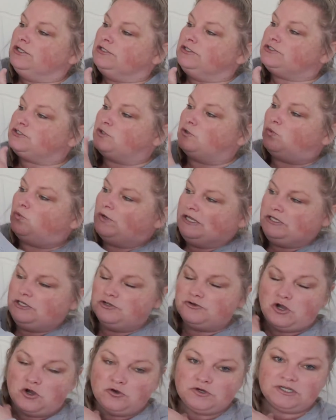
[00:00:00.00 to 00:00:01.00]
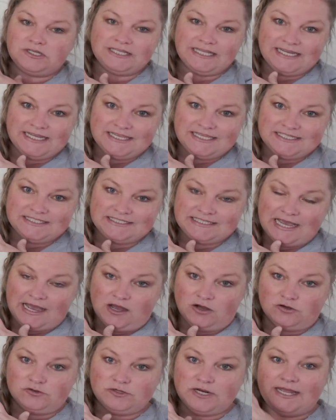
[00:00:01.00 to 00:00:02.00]
So when you go to lay these
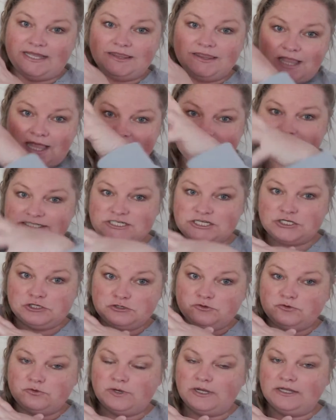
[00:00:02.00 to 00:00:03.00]
out, I like to